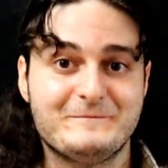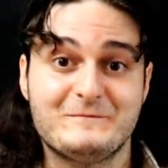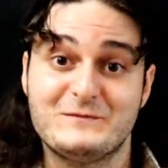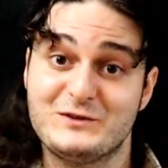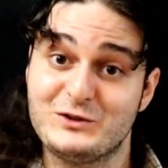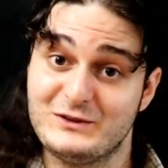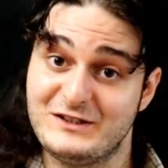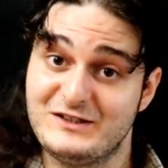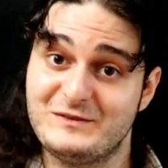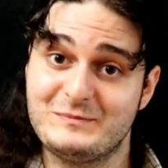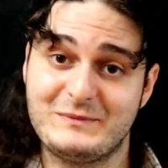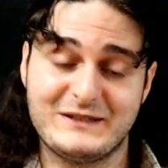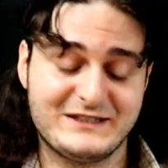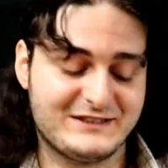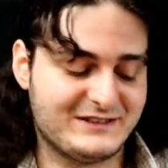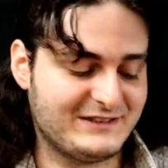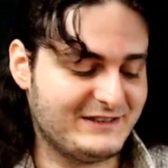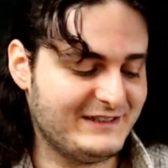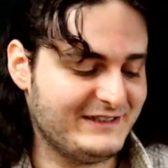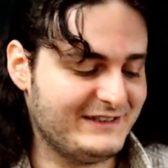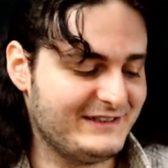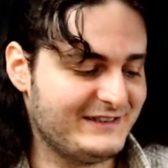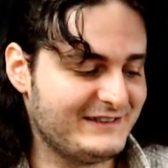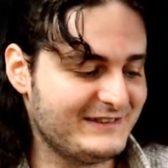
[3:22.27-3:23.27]
So this part
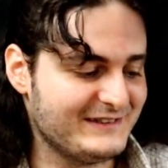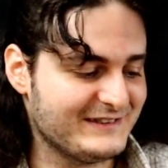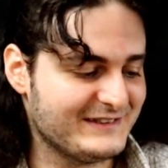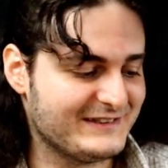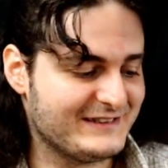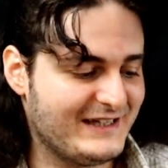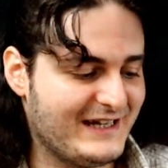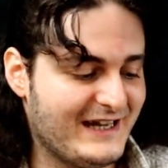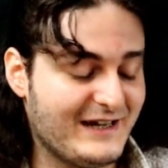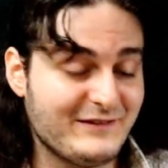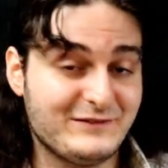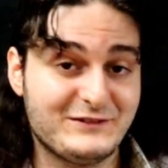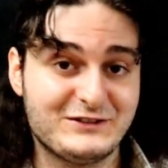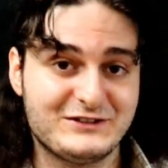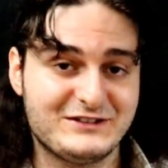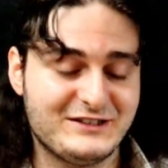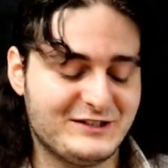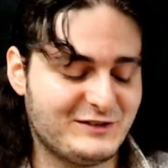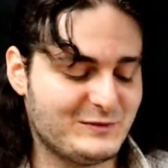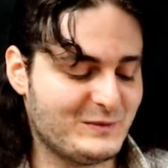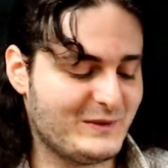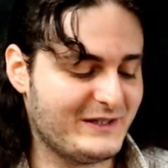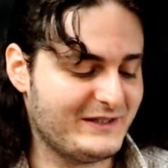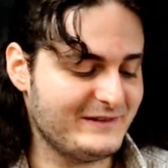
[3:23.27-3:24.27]
clear. After
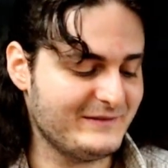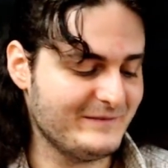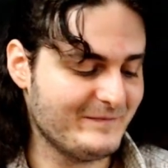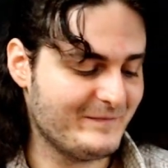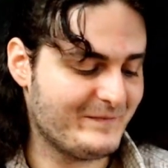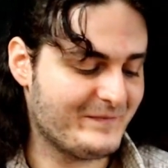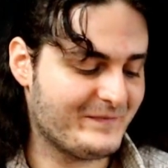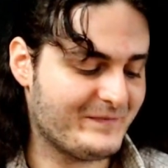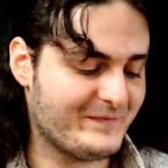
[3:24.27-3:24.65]
this one,